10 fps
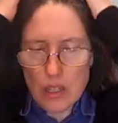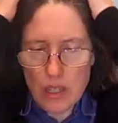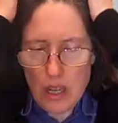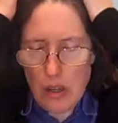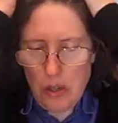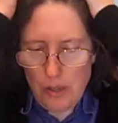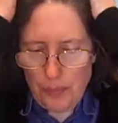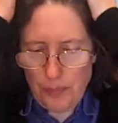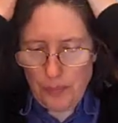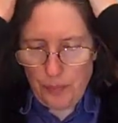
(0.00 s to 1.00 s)
So
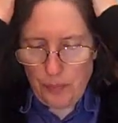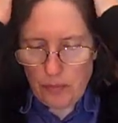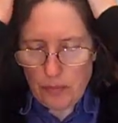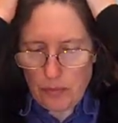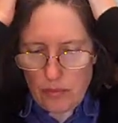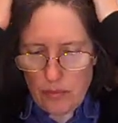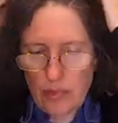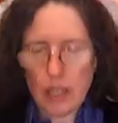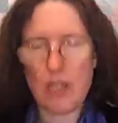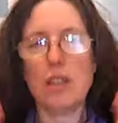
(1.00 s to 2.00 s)

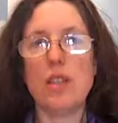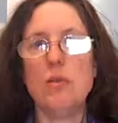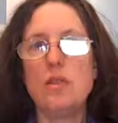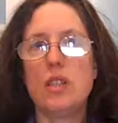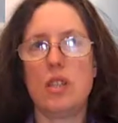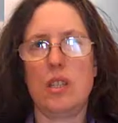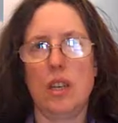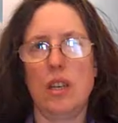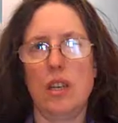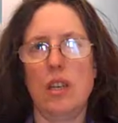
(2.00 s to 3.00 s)
there
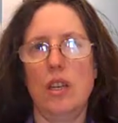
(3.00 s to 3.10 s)
was